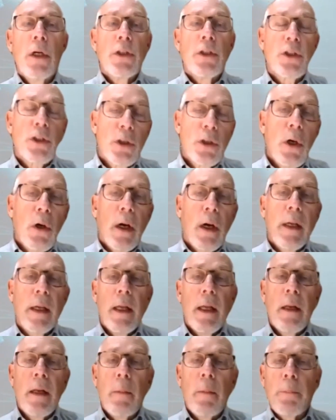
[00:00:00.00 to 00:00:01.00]
So
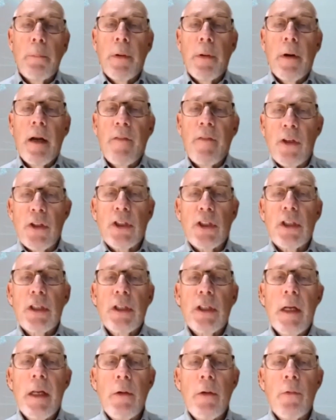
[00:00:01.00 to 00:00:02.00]
again, part of our
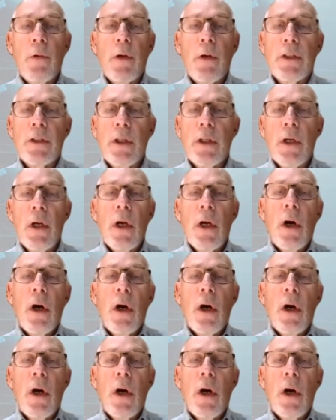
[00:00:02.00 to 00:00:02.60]
study was,